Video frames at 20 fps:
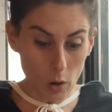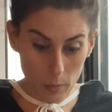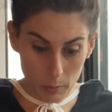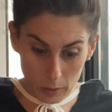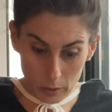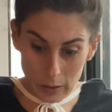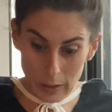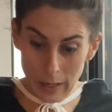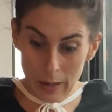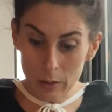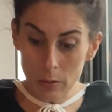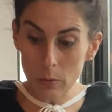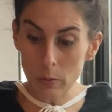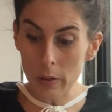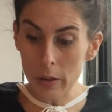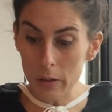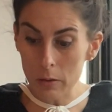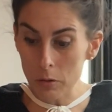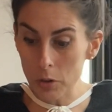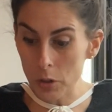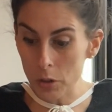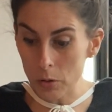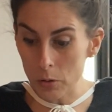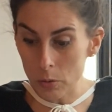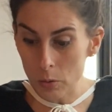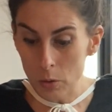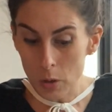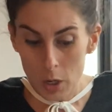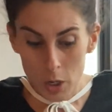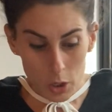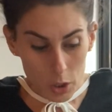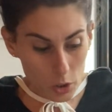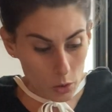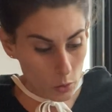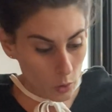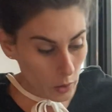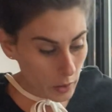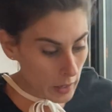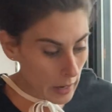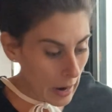down around you, you
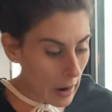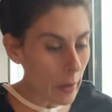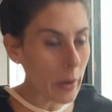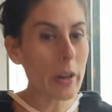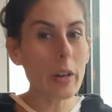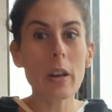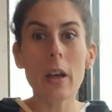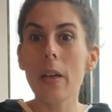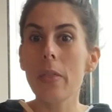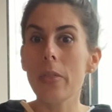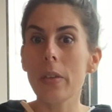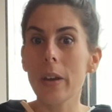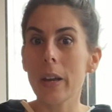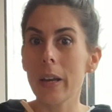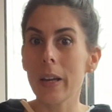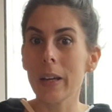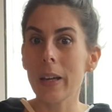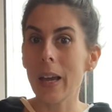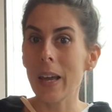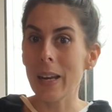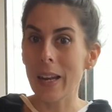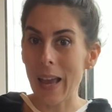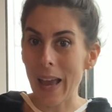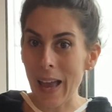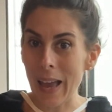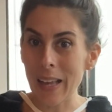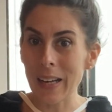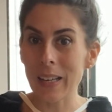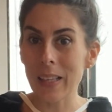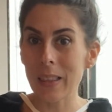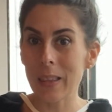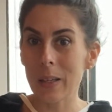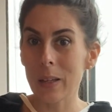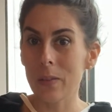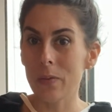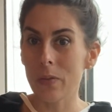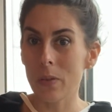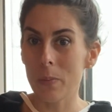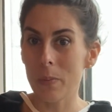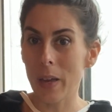are now at nothing, and
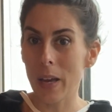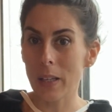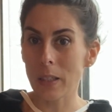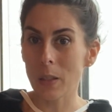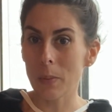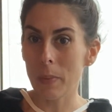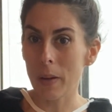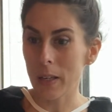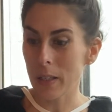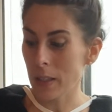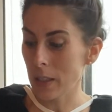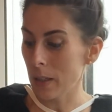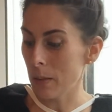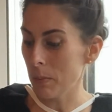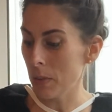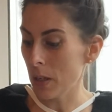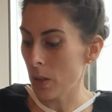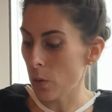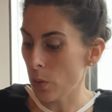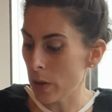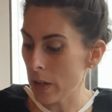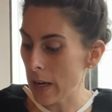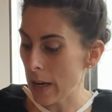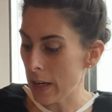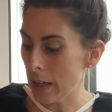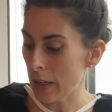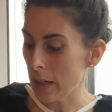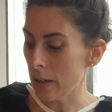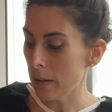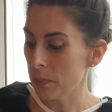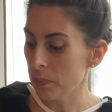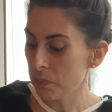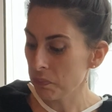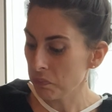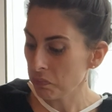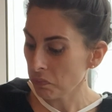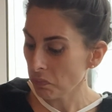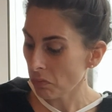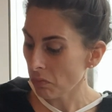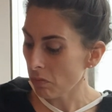anything from that space can be created.
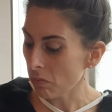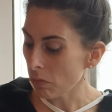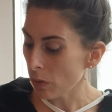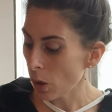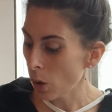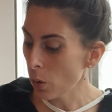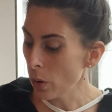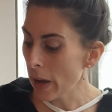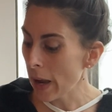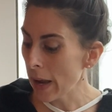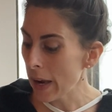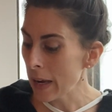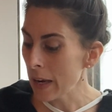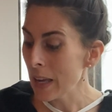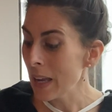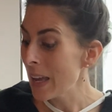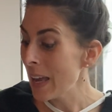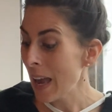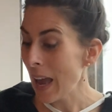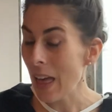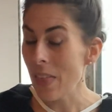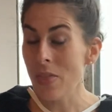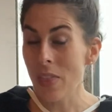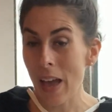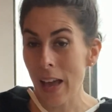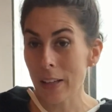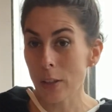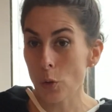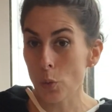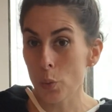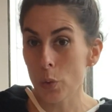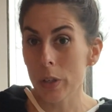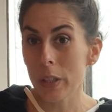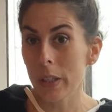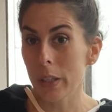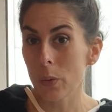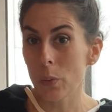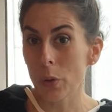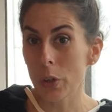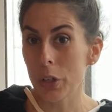Okay? And that's
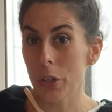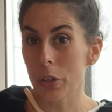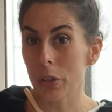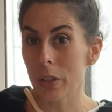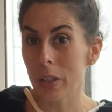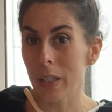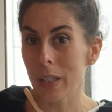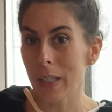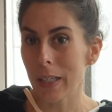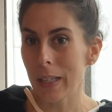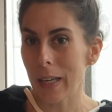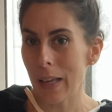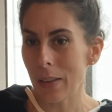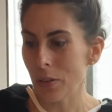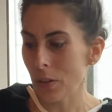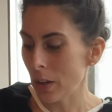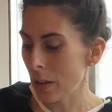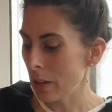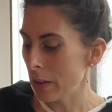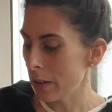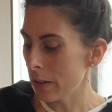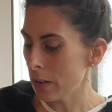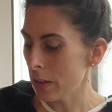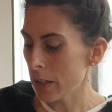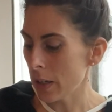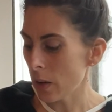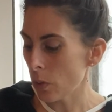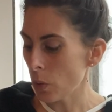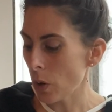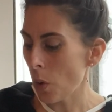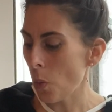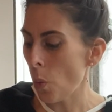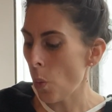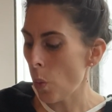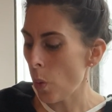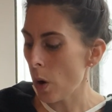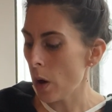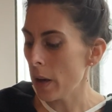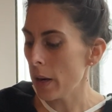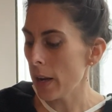really where you're going to get the clarity around
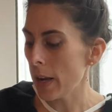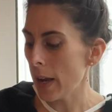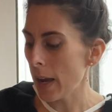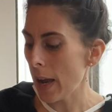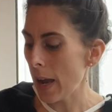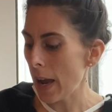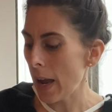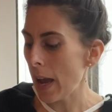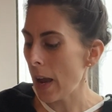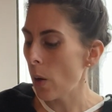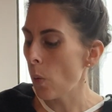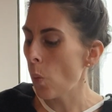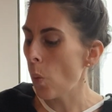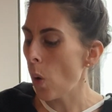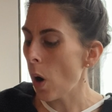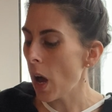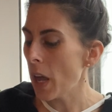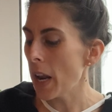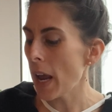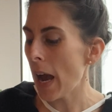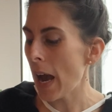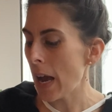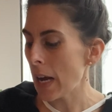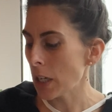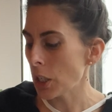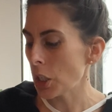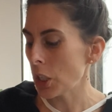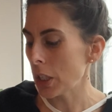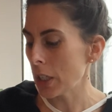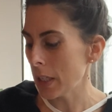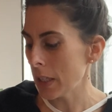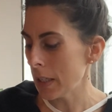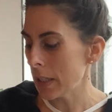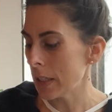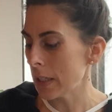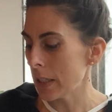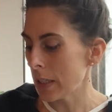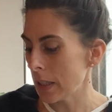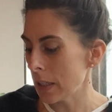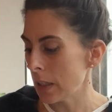what actually
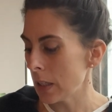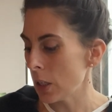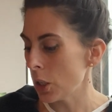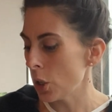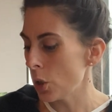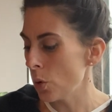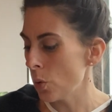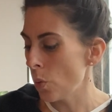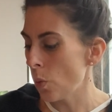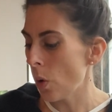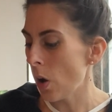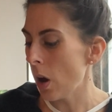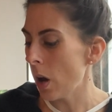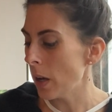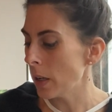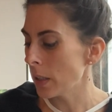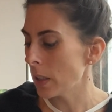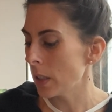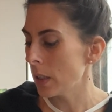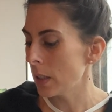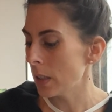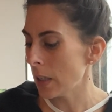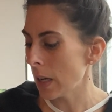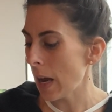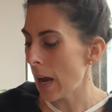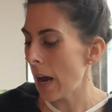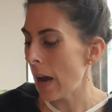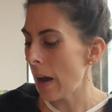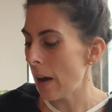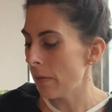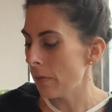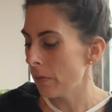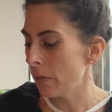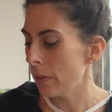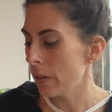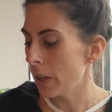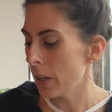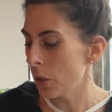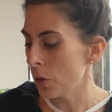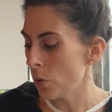is it that you want to have
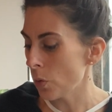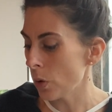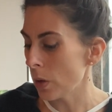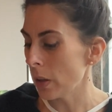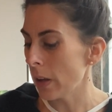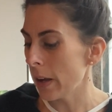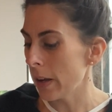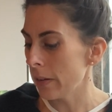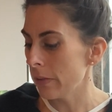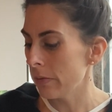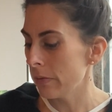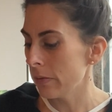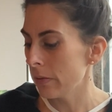in your life.